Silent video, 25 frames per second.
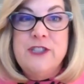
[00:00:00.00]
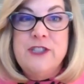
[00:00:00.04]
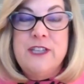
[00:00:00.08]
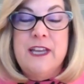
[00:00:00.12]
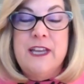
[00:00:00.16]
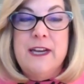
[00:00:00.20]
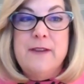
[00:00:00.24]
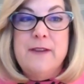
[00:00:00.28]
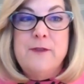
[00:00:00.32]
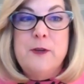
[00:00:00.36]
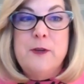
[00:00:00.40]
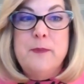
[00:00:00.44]
get
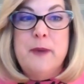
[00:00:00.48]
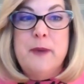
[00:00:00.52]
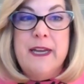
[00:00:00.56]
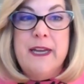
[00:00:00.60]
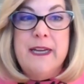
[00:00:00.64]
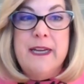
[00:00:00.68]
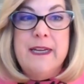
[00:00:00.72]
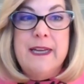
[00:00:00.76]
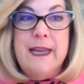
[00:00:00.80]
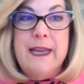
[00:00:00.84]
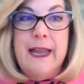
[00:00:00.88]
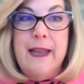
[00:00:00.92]

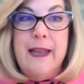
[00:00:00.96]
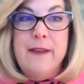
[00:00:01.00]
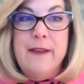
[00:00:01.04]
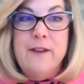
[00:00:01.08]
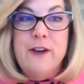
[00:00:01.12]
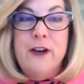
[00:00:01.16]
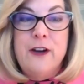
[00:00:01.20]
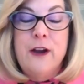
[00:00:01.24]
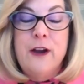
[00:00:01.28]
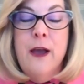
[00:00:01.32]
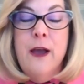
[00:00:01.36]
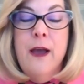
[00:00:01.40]
everybody
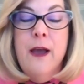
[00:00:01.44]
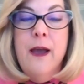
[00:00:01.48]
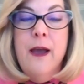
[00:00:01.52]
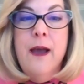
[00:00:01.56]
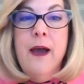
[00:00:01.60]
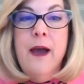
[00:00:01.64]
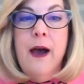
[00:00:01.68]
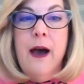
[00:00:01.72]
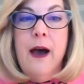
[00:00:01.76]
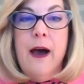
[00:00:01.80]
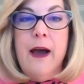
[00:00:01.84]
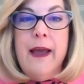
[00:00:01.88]
together.
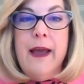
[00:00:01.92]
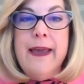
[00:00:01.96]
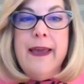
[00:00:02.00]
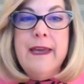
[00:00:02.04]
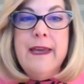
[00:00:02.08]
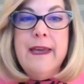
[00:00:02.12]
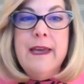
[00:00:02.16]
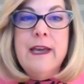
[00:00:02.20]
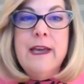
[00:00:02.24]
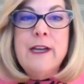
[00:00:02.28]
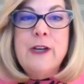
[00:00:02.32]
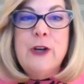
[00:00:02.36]
I
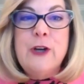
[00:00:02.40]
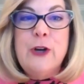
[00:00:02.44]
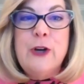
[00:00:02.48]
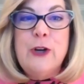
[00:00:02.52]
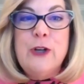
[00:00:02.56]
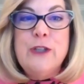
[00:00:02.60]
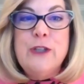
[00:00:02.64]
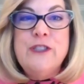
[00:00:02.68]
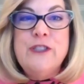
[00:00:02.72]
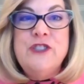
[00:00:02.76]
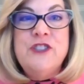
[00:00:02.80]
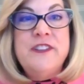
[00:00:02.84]

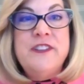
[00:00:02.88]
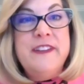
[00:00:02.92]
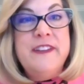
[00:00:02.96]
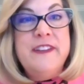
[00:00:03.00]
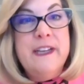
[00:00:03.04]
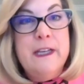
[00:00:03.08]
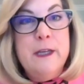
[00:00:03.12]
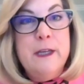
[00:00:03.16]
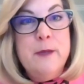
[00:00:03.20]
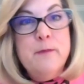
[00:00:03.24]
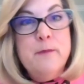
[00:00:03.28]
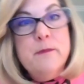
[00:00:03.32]
encourage themes.